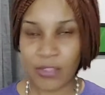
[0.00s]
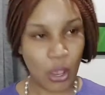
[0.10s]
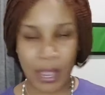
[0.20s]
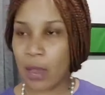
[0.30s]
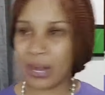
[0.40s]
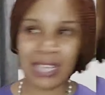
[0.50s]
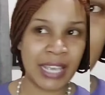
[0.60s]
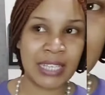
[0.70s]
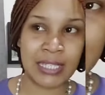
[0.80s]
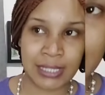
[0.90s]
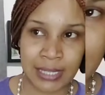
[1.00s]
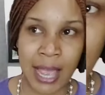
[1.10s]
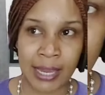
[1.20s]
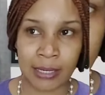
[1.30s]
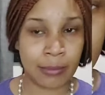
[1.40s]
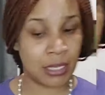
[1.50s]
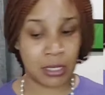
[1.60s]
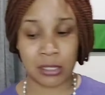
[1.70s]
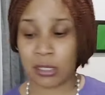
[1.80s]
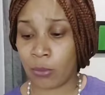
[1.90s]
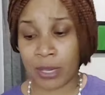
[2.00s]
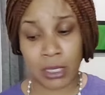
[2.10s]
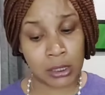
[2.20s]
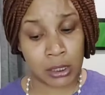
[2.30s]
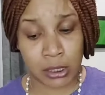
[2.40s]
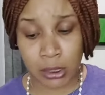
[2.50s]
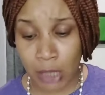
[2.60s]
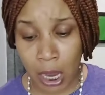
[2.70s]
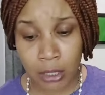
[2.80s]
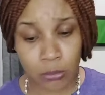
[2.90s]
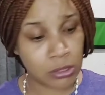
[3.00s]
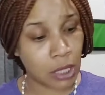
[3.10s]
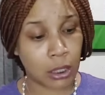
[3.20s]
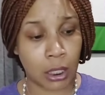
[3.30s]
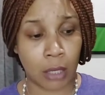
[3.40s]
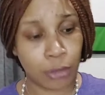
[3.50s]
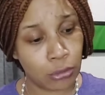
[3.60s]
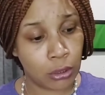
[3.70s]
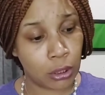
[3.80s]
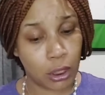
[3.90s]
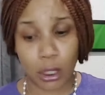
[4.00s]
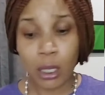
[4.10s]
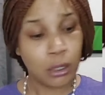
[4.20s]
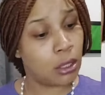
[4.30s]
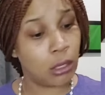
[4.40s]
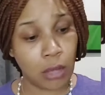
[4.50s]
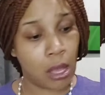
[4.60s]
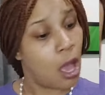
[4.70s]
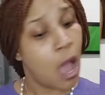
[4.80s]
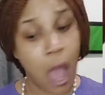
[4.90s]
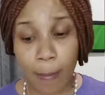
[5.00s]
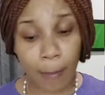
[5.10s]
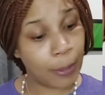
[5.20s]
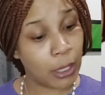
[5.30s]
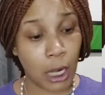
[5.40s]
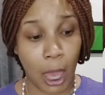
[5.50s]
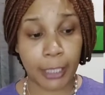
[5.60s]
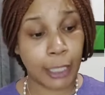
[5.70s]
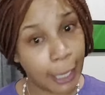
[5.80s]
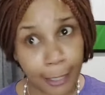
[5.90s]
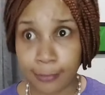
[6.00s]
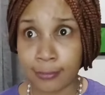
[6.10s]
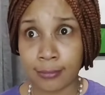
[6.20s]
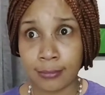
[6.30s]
Okay, when I say society, because the way he said society was like the community. So, I'm gonna put it like that.